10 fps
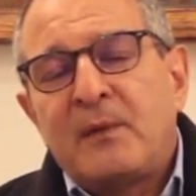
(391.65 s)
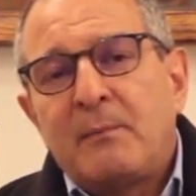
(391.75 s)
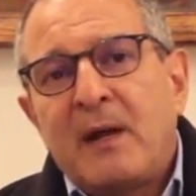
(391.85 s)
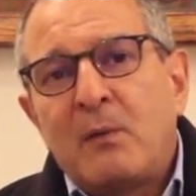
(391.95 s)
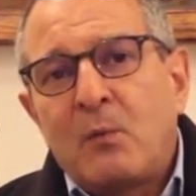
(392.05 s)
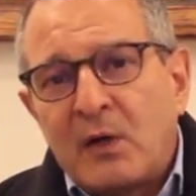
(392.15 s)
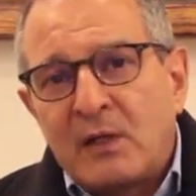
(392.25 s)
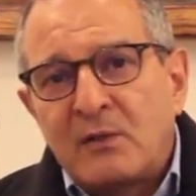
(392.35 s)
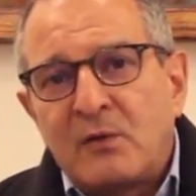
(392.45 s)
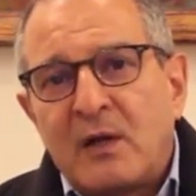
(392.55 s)
by
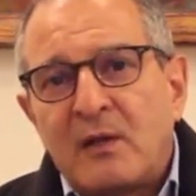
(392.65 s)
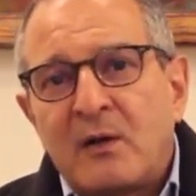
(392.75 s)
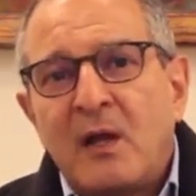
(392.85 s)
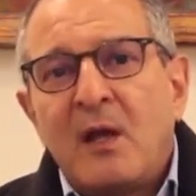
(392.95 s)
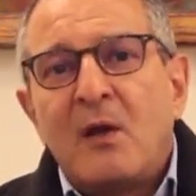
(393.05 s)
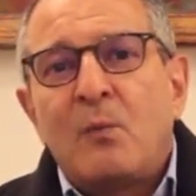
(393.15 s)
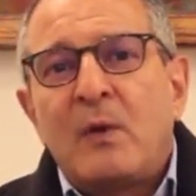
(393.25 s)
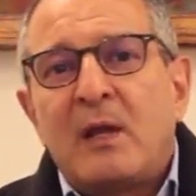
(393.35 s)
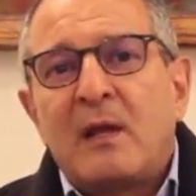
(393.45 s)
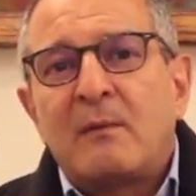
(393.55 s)
working together
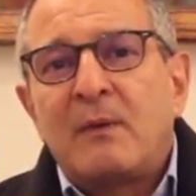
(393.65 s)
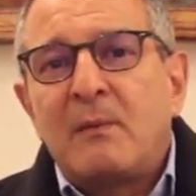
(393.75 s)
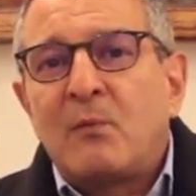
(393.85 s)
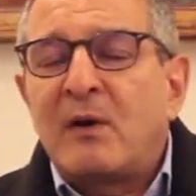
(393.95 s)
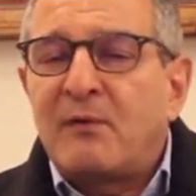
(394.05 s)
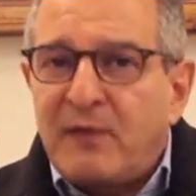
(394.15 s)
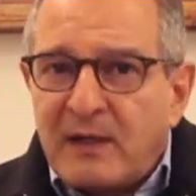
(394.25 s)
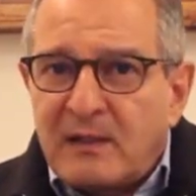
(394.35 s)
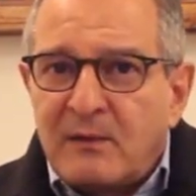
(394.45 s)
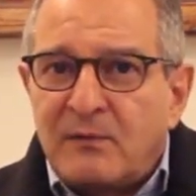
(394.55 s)
we can be more
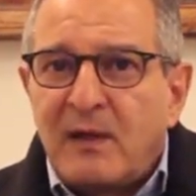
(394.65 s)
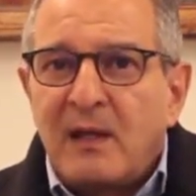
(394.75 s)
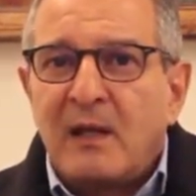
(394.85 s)
effective